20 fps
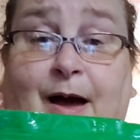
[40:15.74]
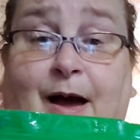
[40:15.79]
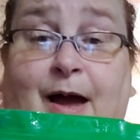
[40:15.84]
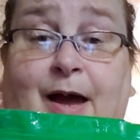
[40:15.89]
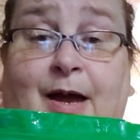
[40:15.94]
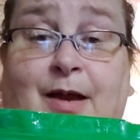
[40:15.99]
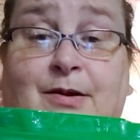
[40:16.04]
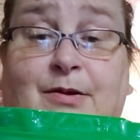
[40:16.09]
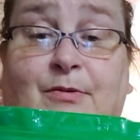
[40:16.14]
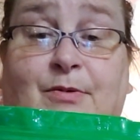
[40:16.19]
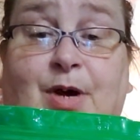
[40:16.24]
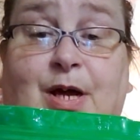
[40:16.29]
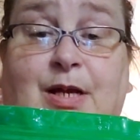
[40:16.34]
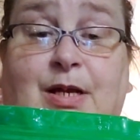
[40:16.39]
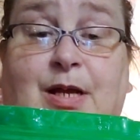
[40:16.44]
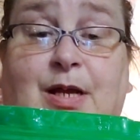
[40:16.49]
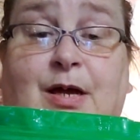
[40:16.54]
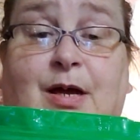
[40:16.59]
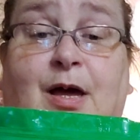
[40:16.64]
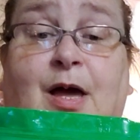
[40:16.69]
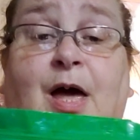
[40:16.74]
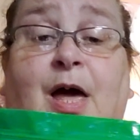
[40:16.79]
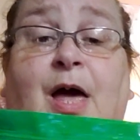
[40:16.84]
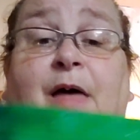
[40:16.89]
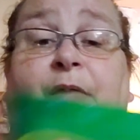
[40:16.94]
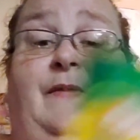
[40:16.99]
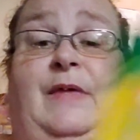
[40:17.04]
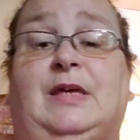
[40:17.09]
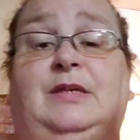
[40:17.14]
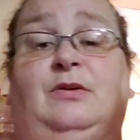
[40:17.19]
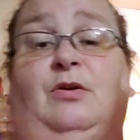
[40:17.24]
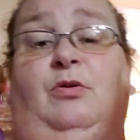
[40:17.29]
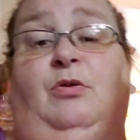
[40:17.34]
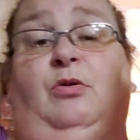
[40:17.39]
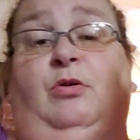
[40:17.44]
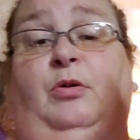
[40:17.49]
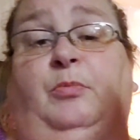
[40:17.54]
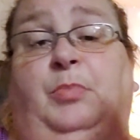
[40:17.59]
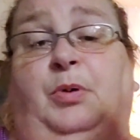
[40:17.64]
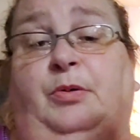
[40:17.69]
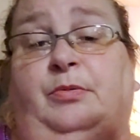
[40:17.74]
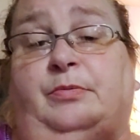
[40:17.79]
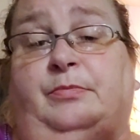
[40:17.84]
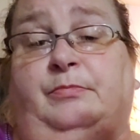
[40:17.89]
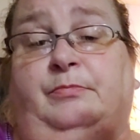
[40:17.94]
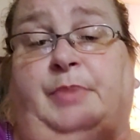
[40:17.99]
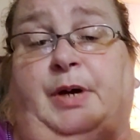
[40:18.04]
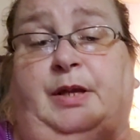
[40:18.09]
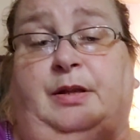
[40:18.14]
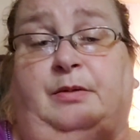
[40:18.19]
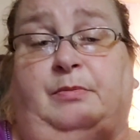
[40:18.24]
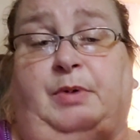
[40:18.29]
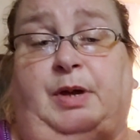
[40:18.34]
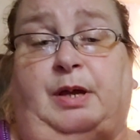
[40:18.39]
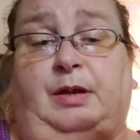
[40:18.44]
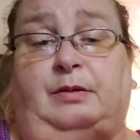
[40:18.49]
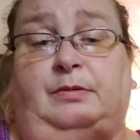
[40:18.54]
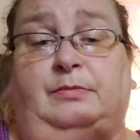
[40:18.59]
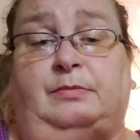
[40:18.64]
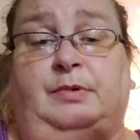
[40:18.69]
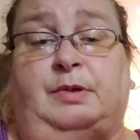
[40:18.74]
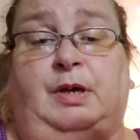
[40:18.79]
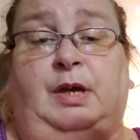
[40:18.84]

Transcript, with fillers: I had no idea. These are horrible, by the way.